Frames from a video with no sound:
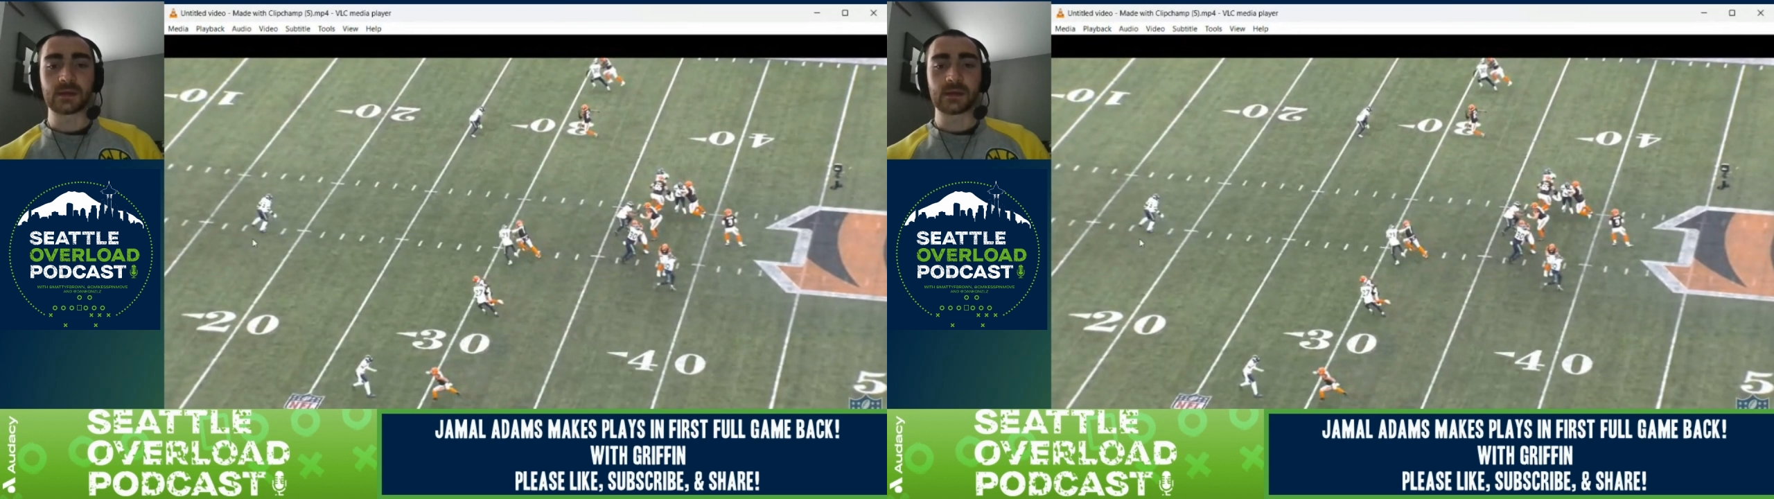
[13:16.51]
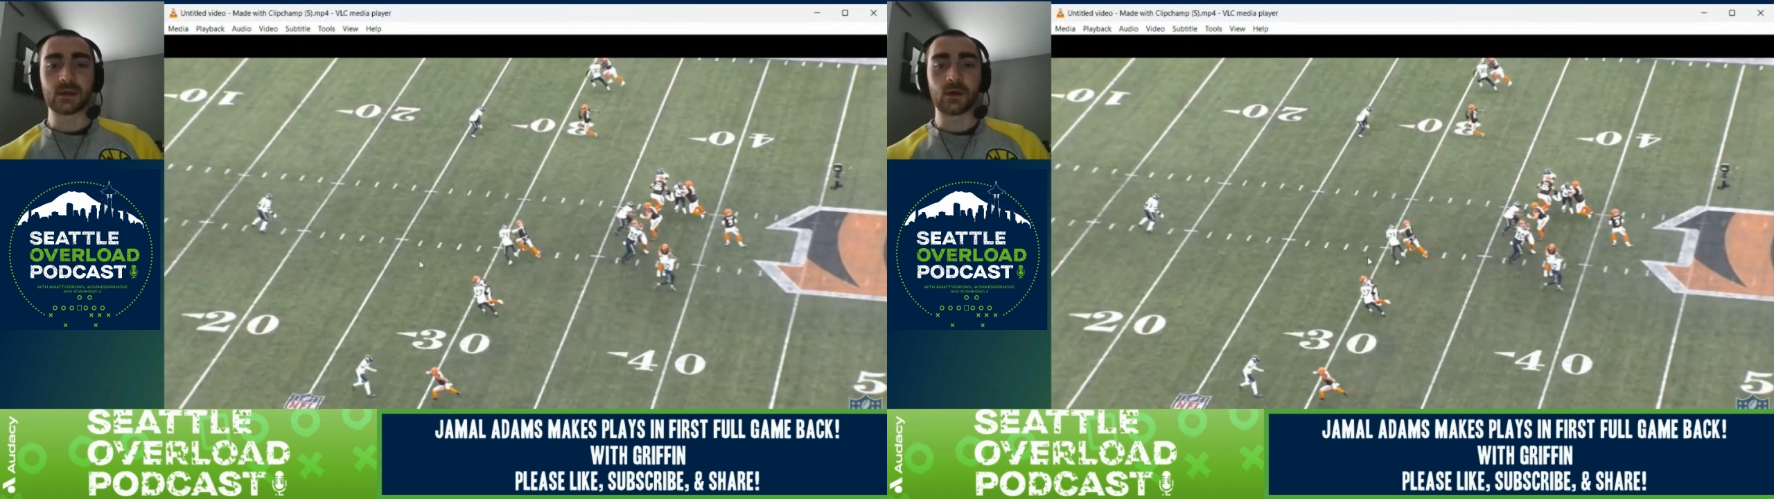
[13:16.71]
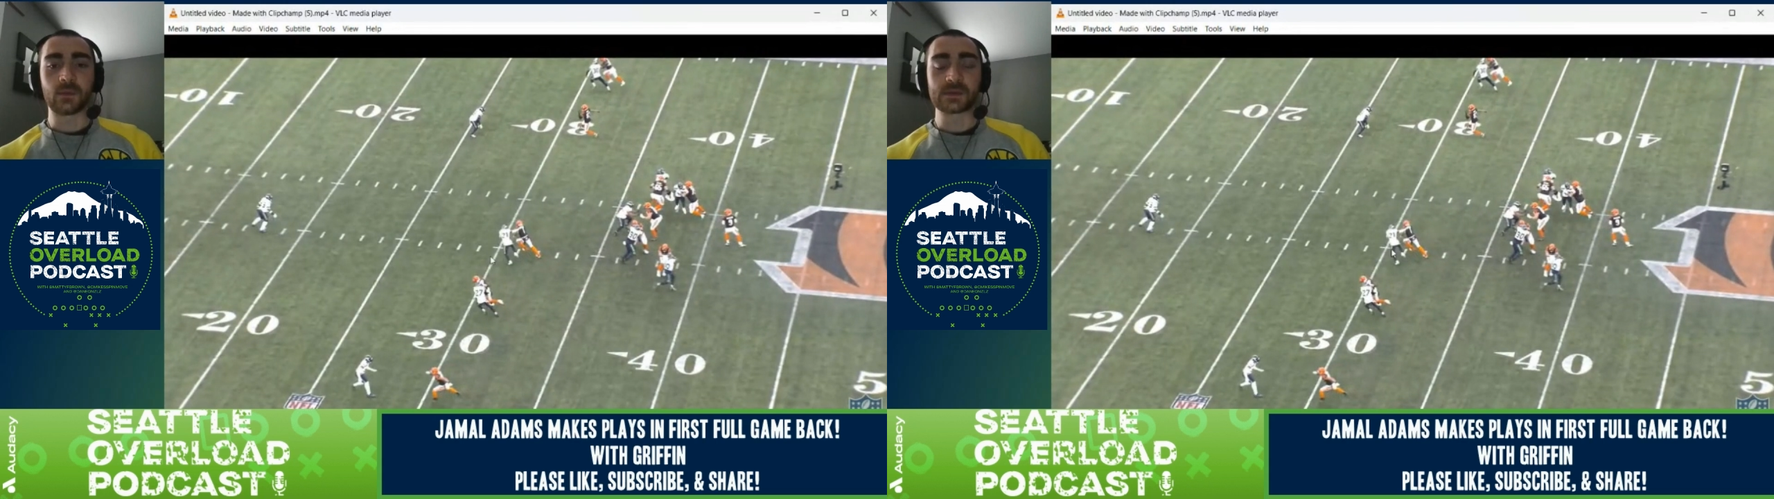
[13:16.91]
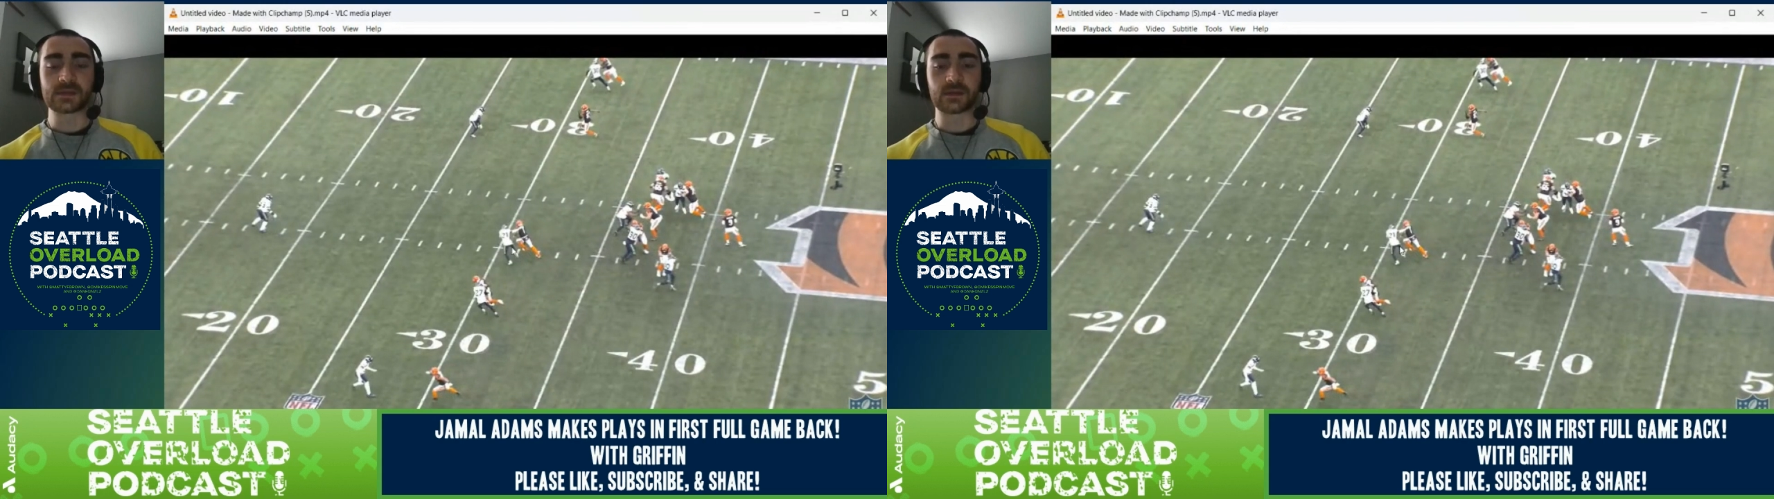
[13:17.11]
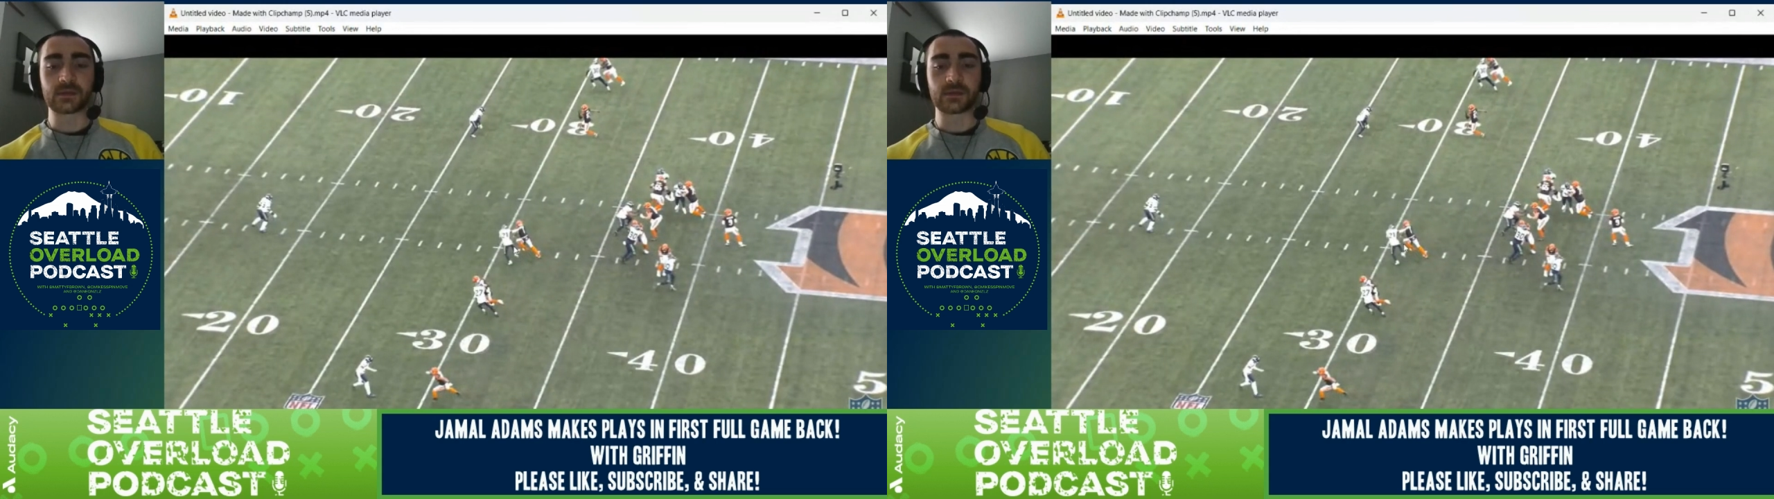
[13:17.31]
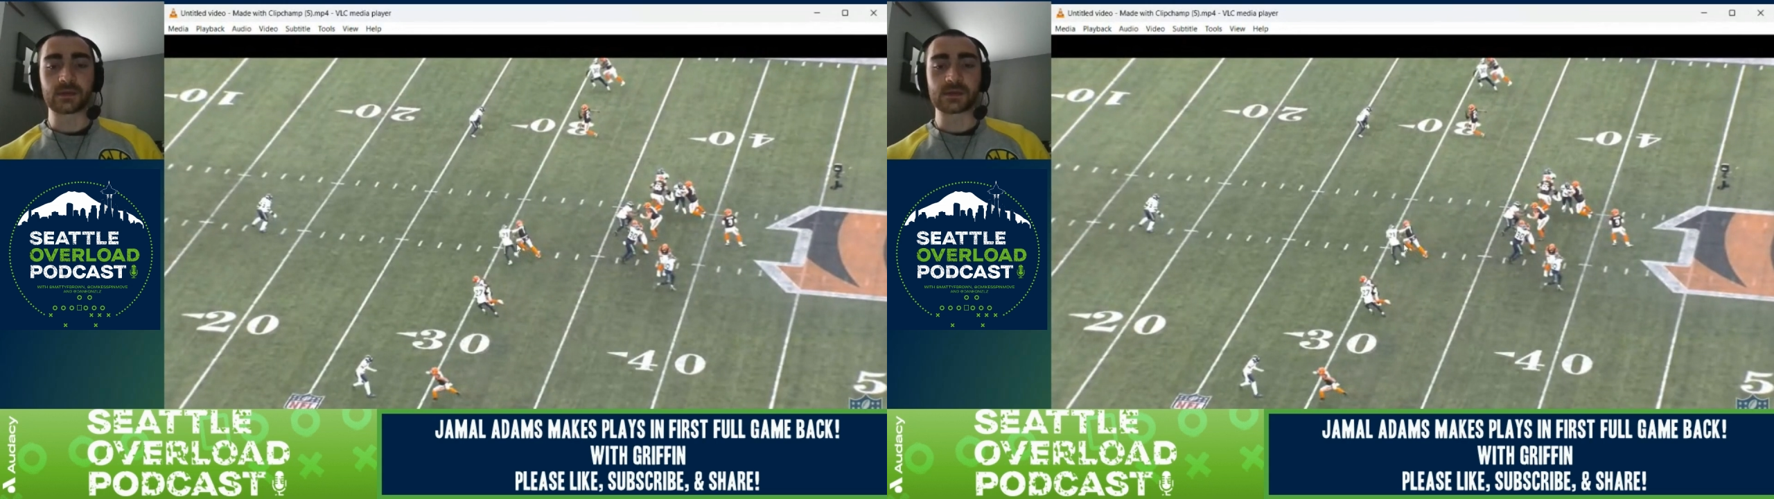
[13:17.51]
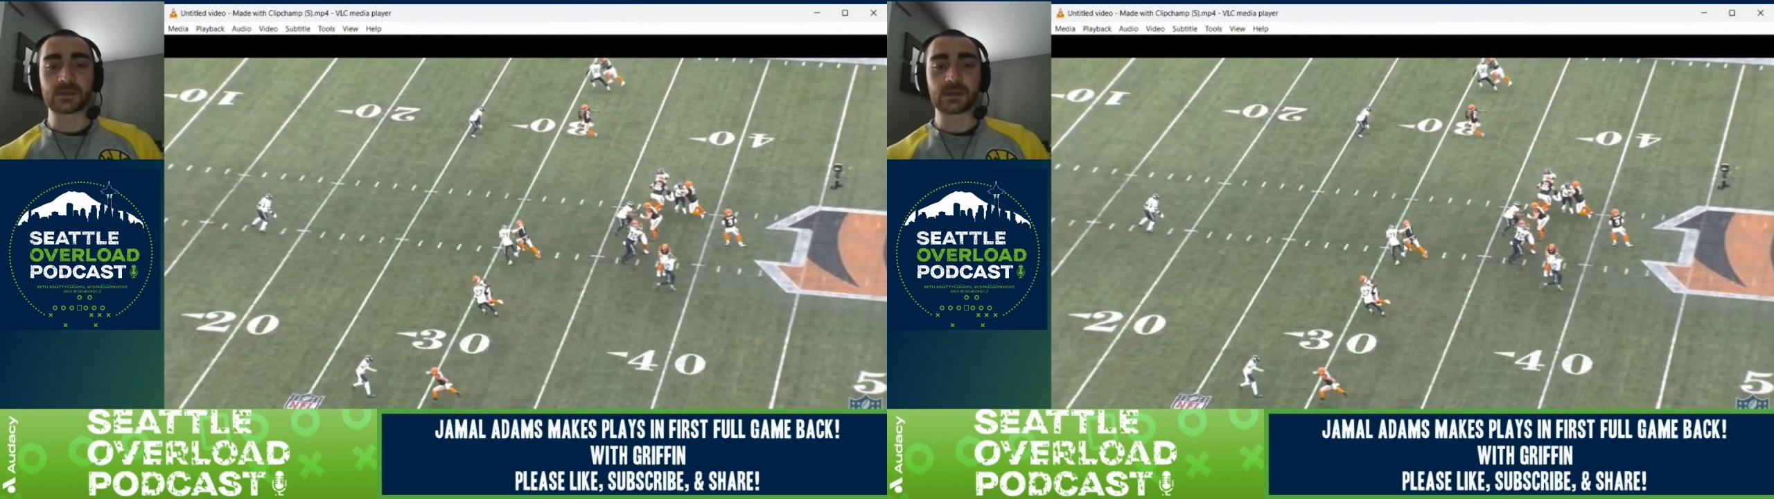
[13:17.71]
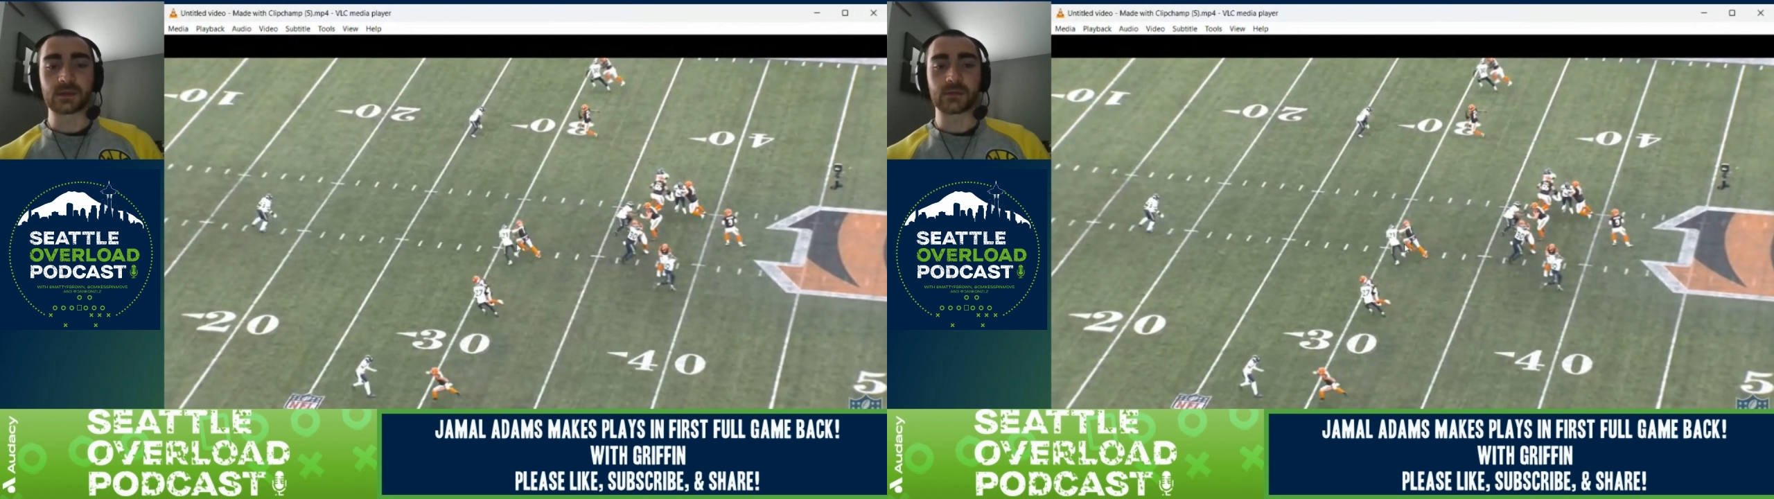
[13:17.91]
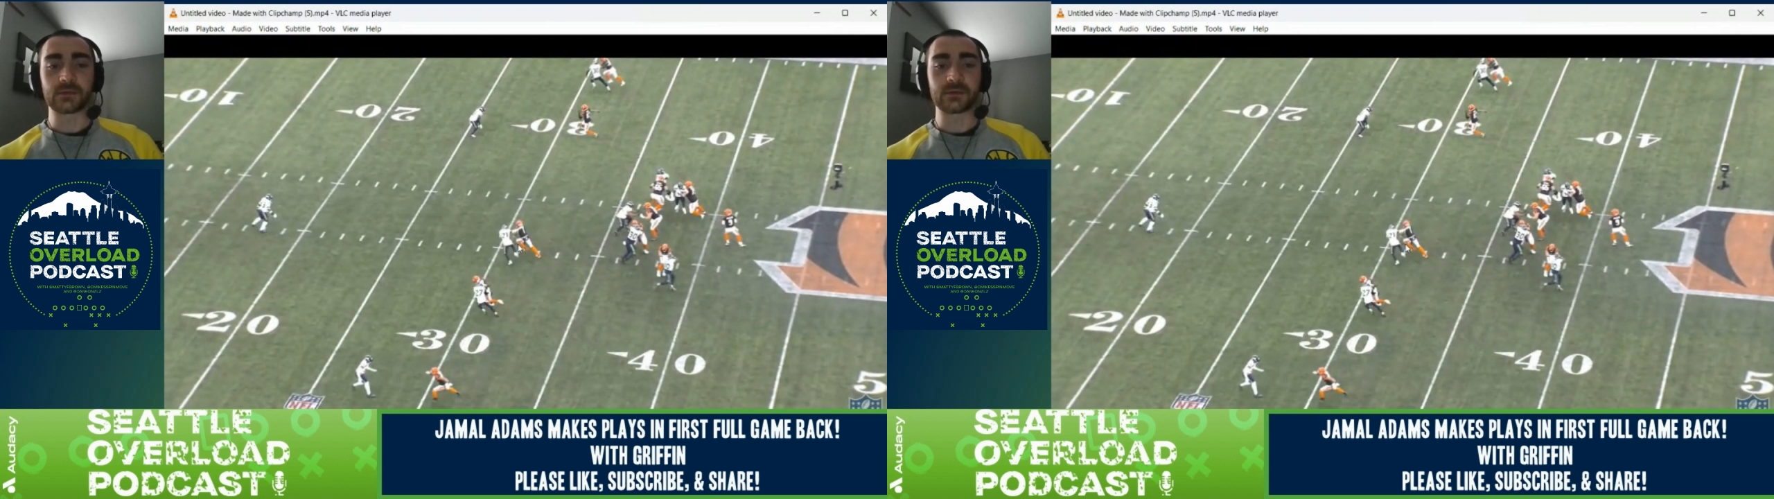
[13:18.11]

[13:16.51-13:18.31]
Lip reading: He opens on 3. He's playing 3